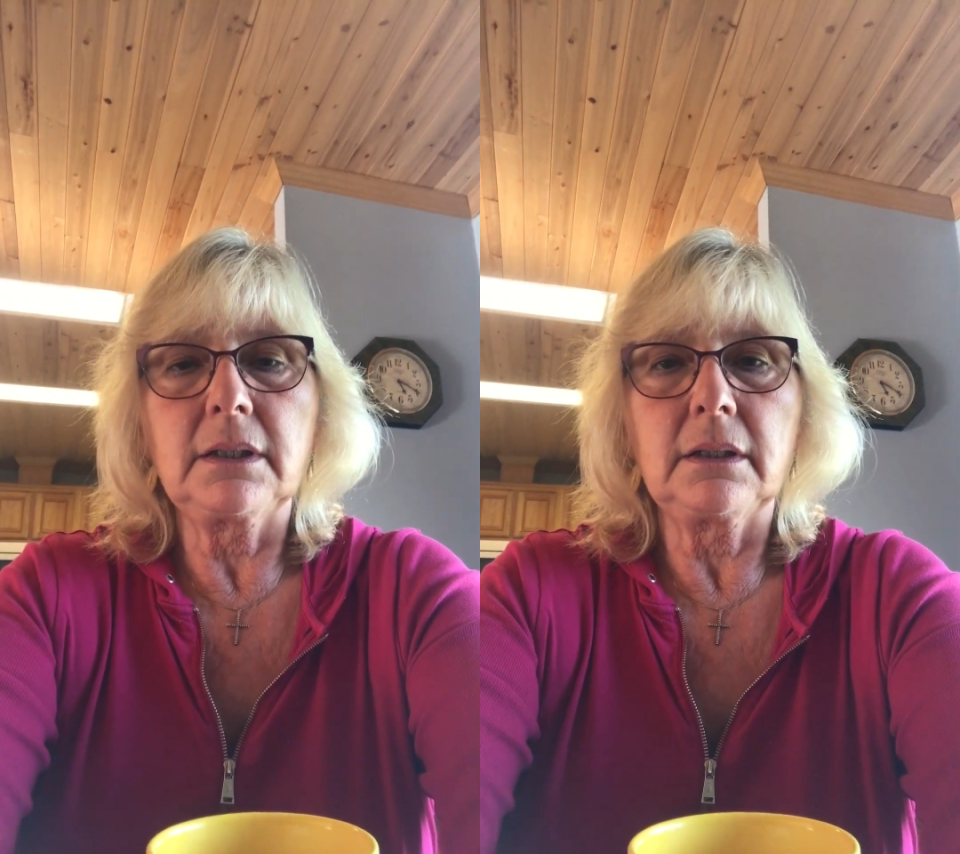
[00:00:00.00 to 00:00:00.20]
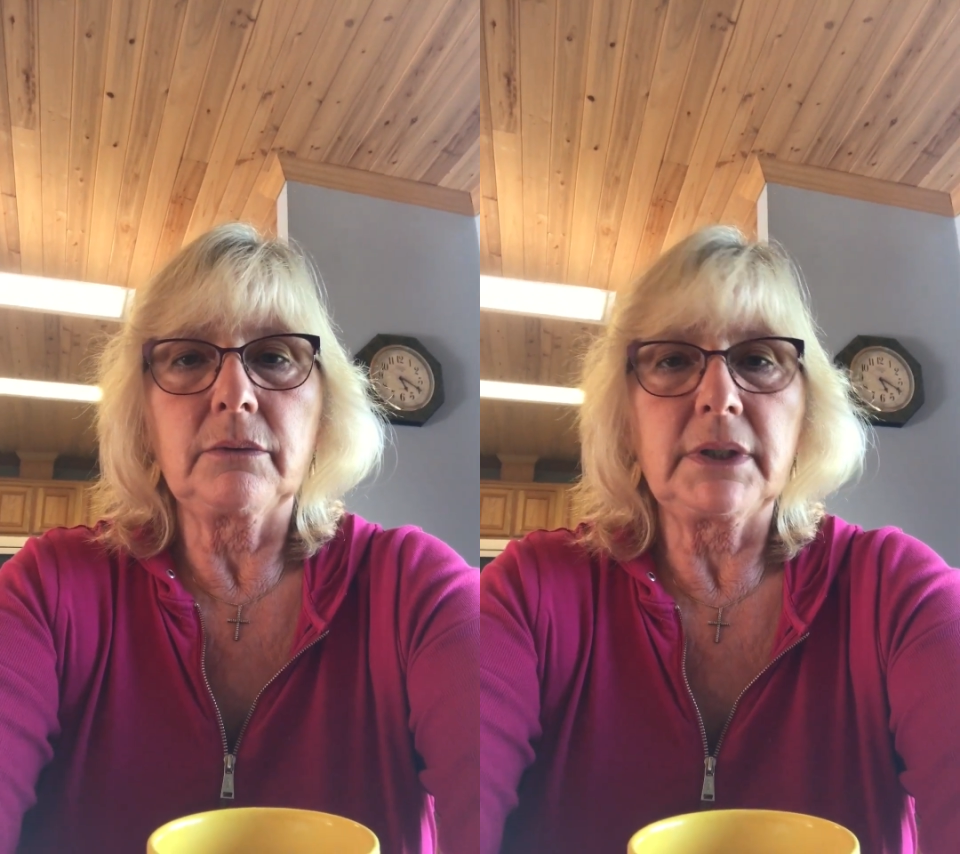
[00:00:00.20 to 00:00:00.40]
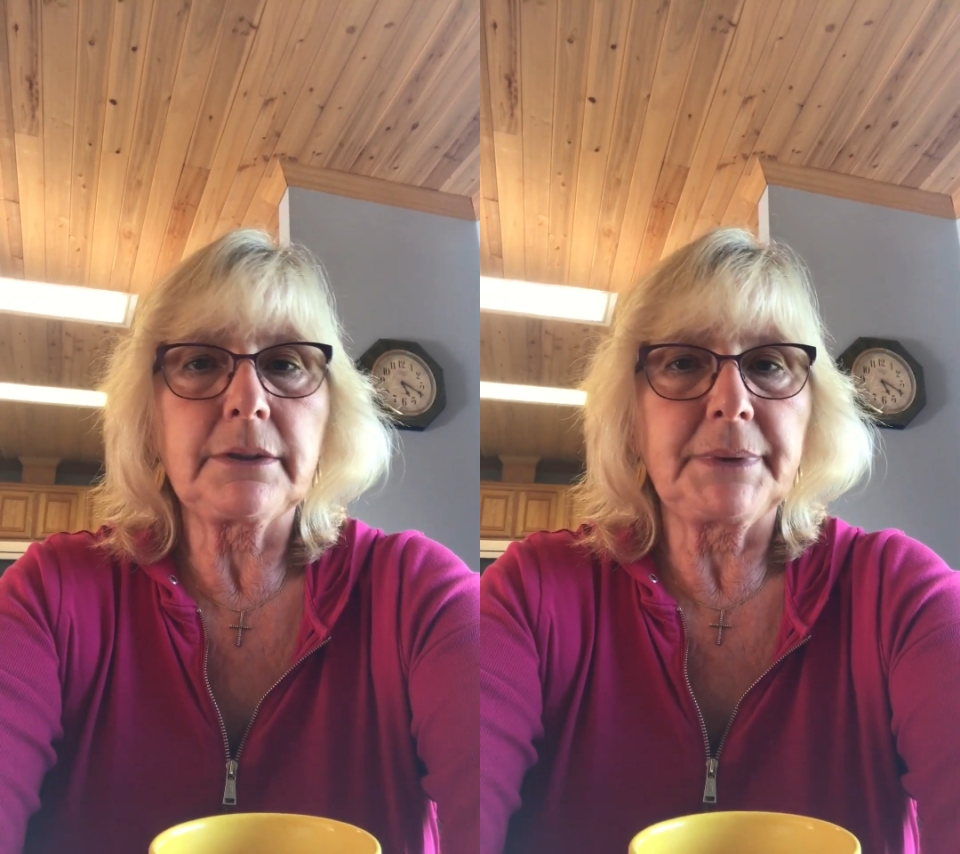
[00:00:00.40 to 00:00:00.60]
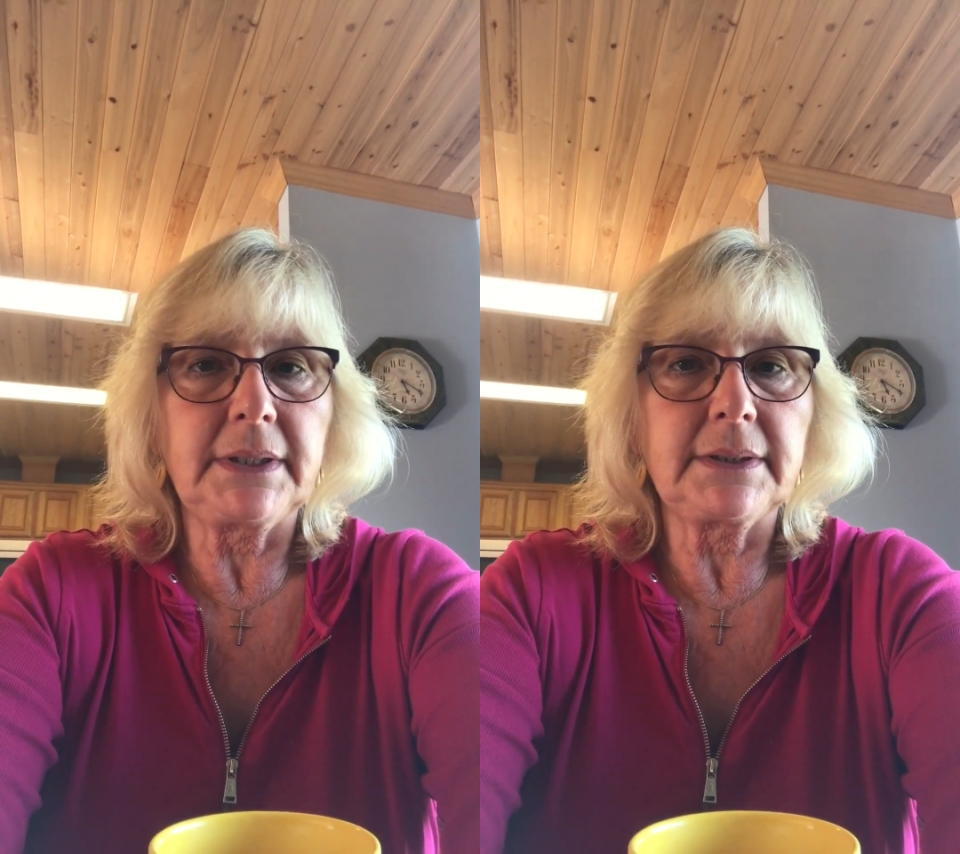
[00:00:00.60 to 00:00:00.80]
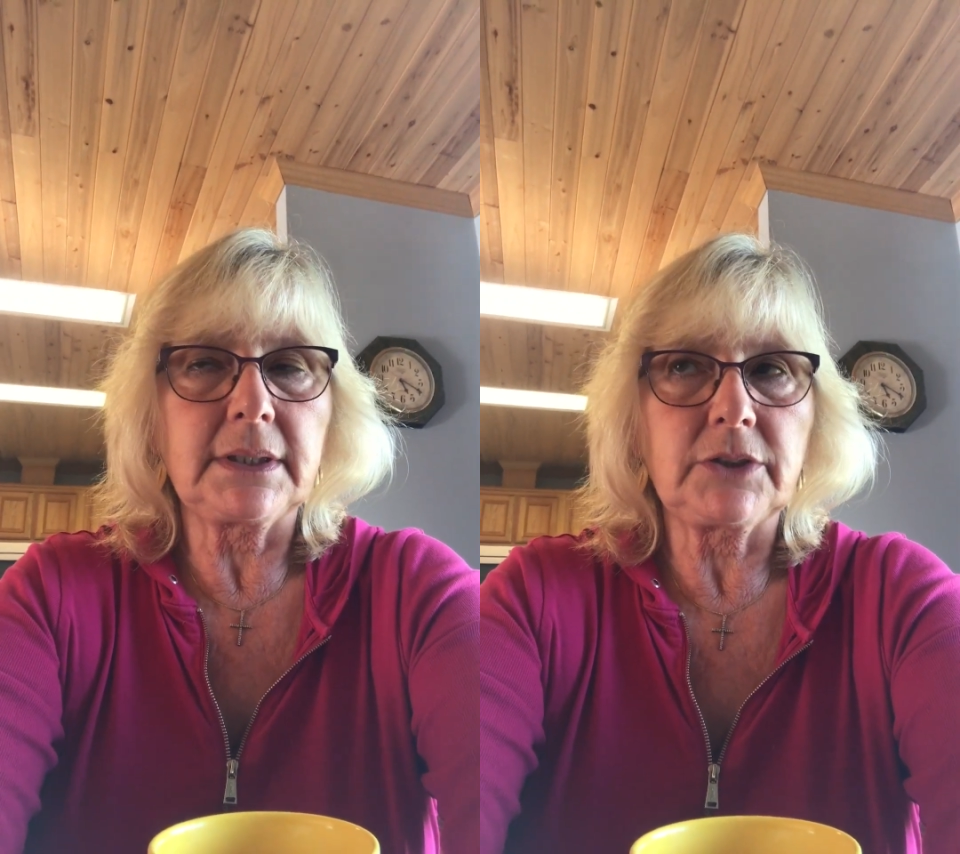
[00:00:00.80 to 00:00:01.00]
recipe
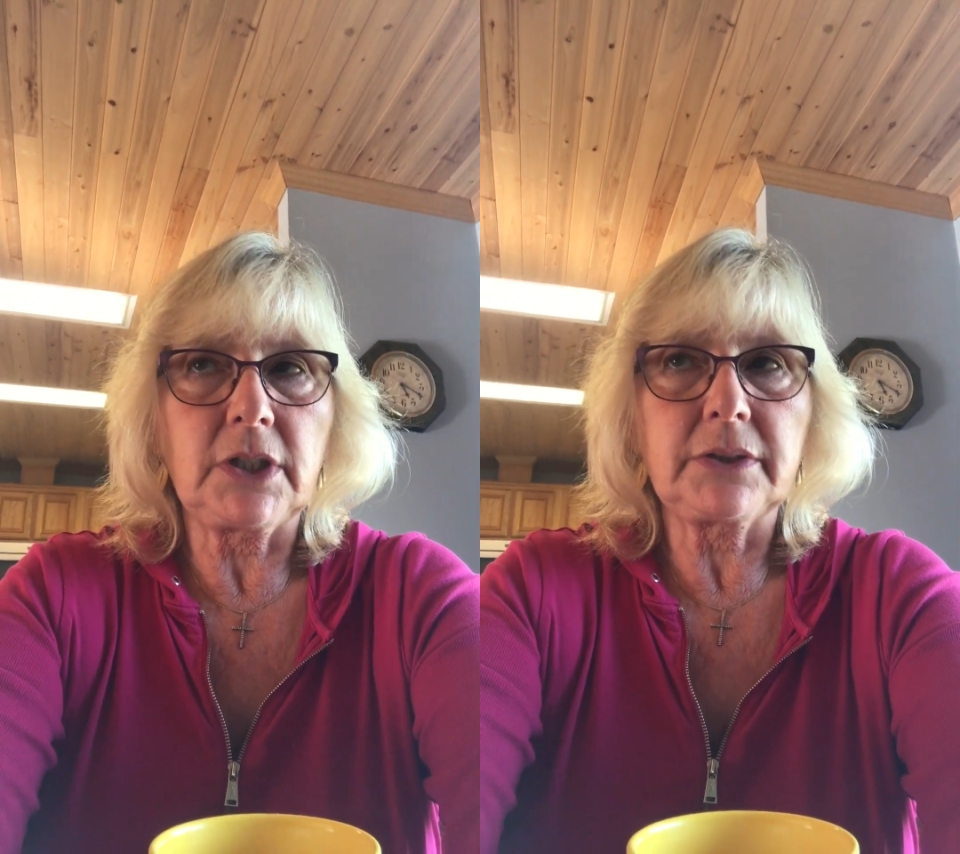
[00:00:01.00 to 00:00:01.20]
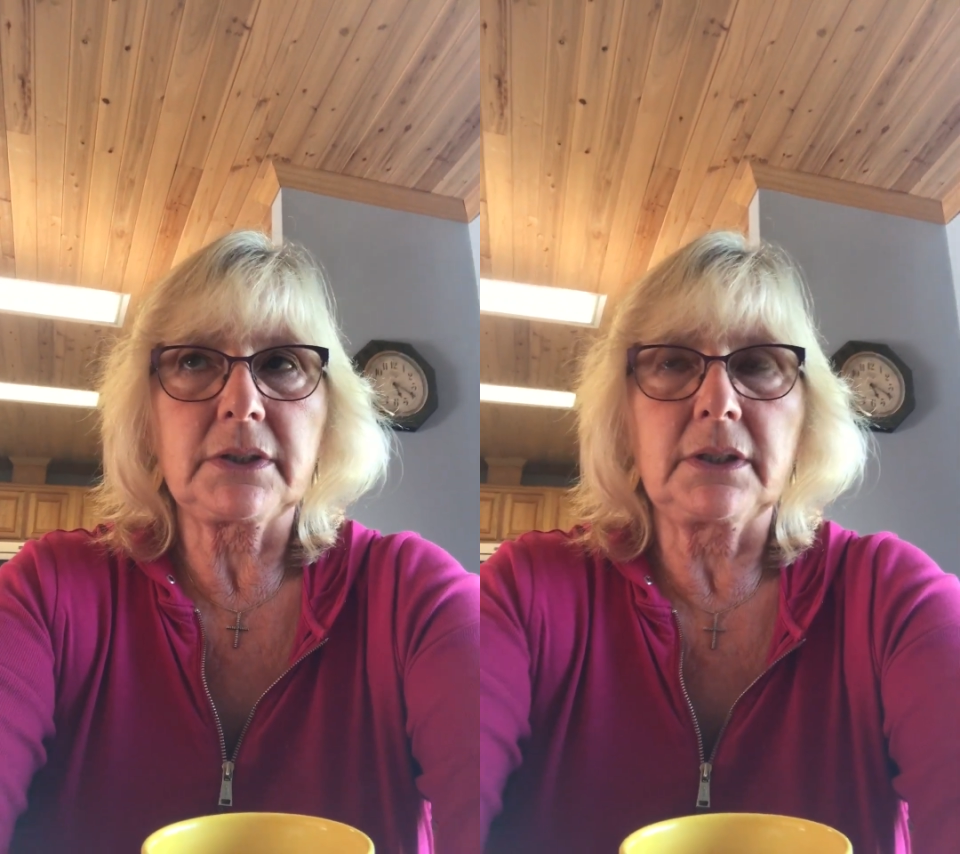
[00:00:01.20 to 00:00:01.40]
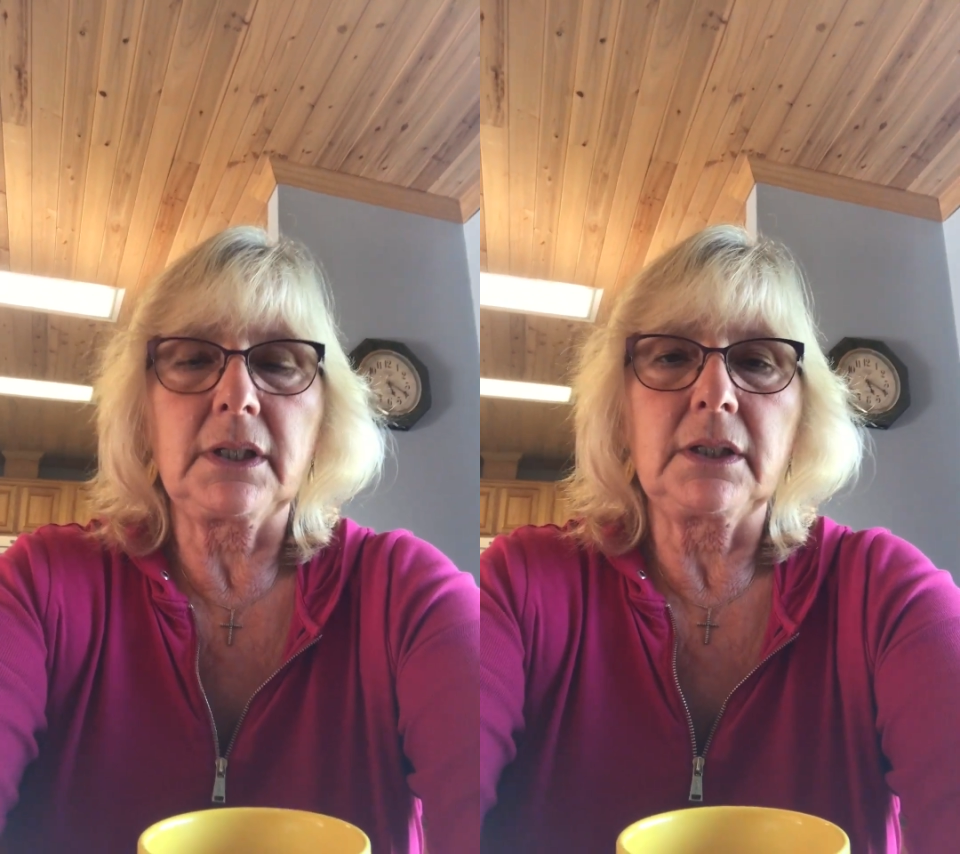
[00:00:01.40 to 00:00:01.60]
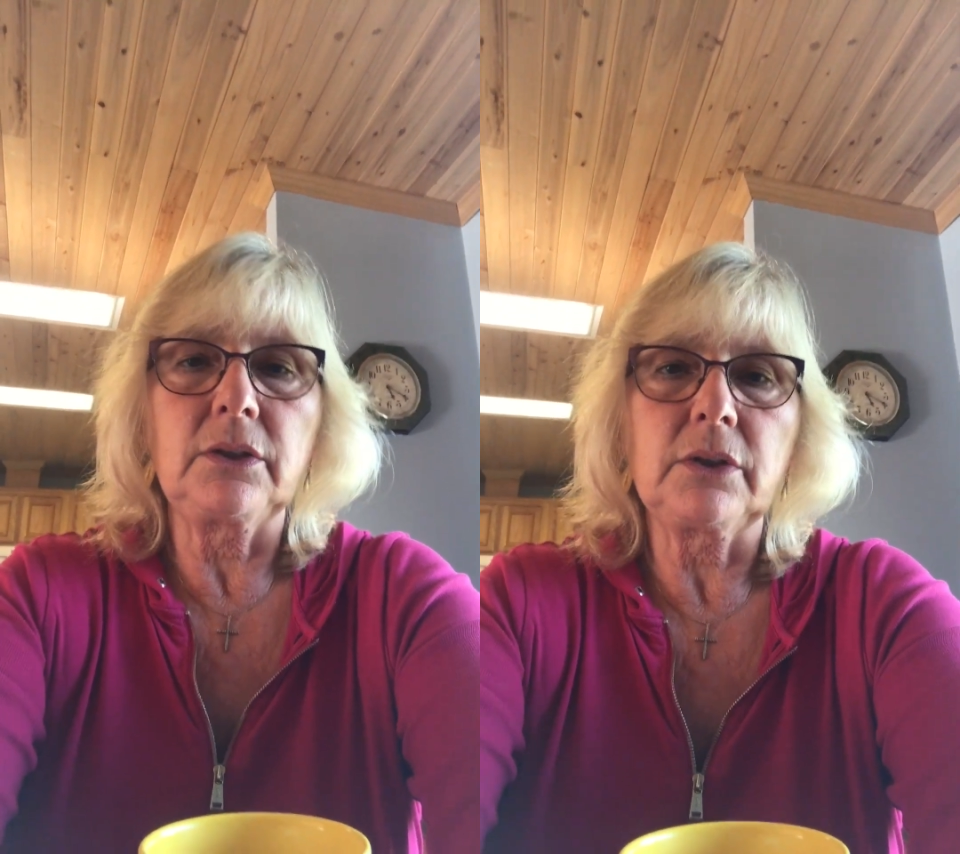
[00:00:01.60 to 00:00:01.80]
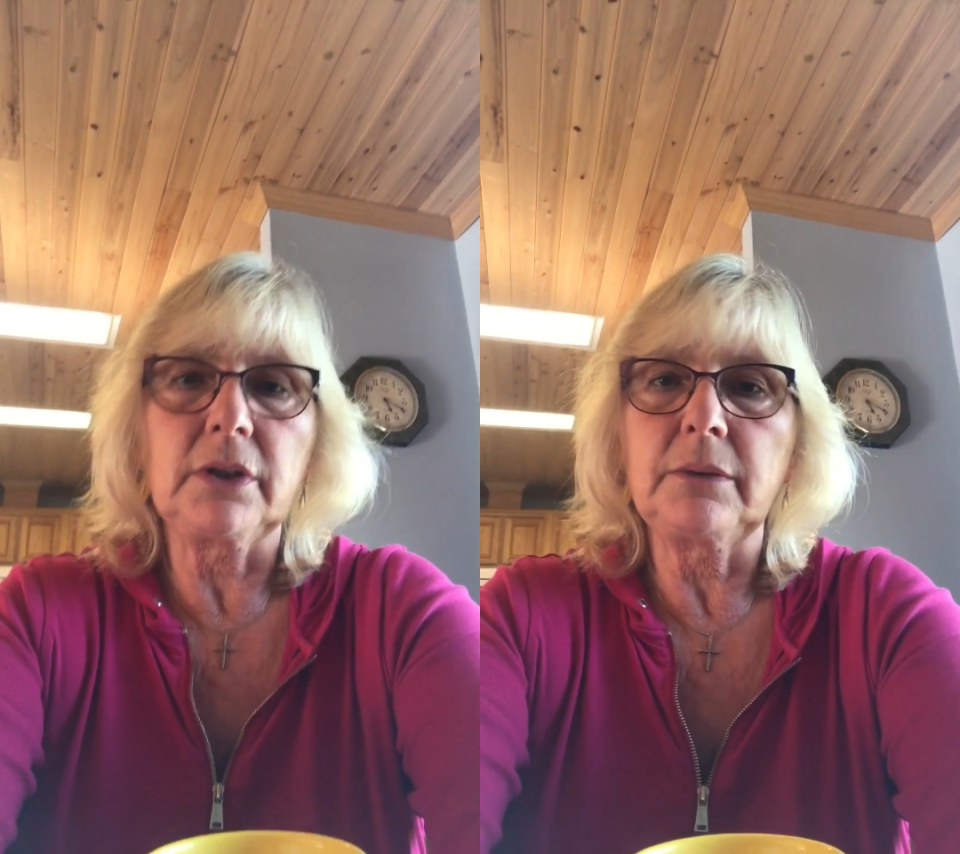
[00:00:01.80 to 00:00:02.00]
had suggested that you
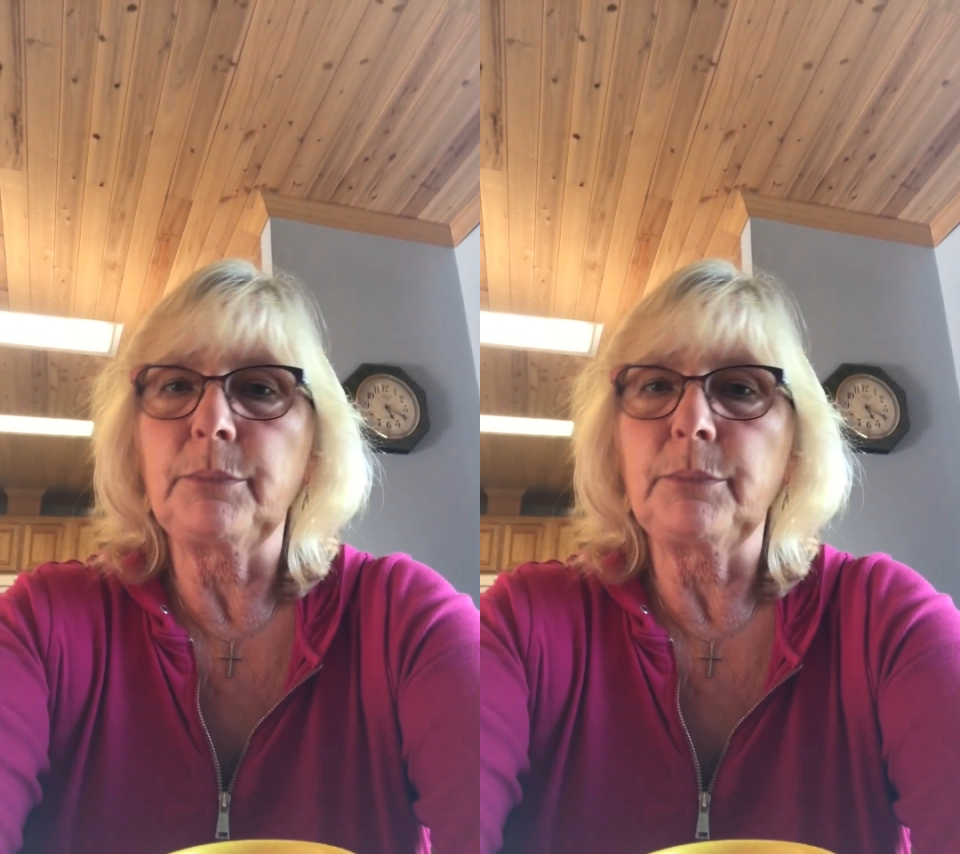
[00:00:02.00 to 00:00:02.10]
could